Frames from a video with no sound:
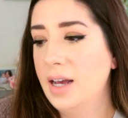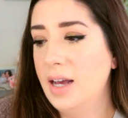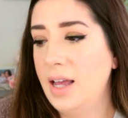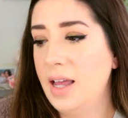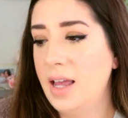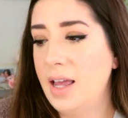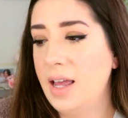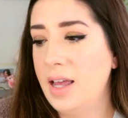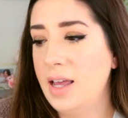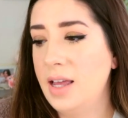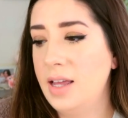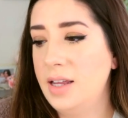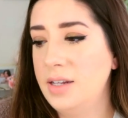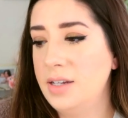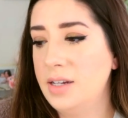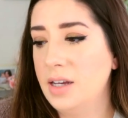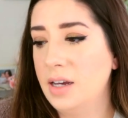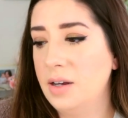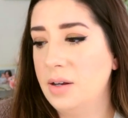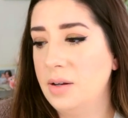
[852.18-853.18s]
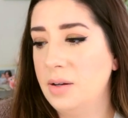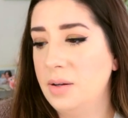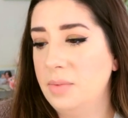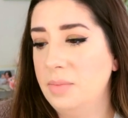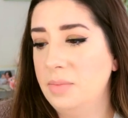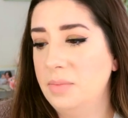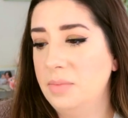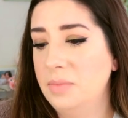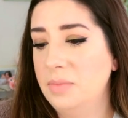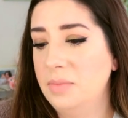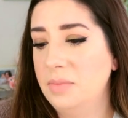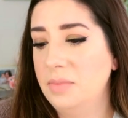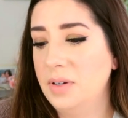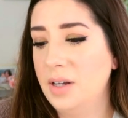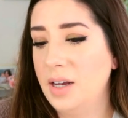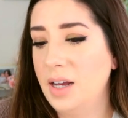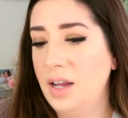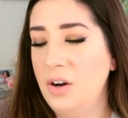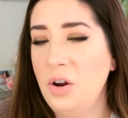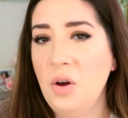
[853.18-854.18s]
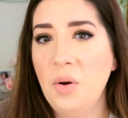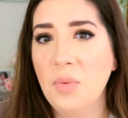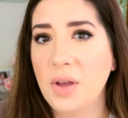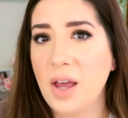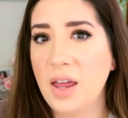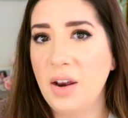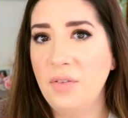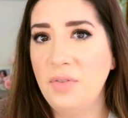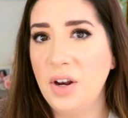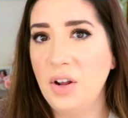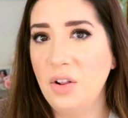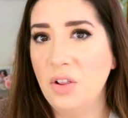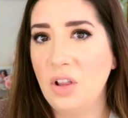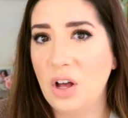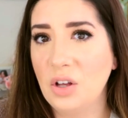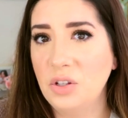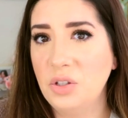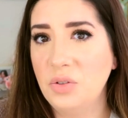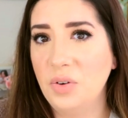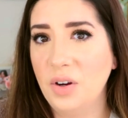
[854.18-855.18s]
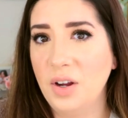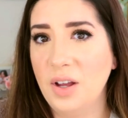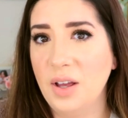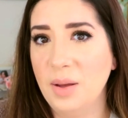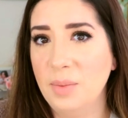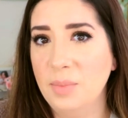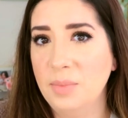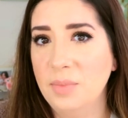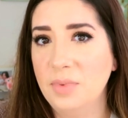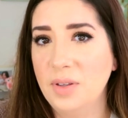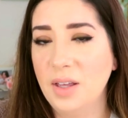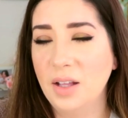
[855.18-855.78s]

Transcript: And um, I don't know, I'm kind of at a loss for him.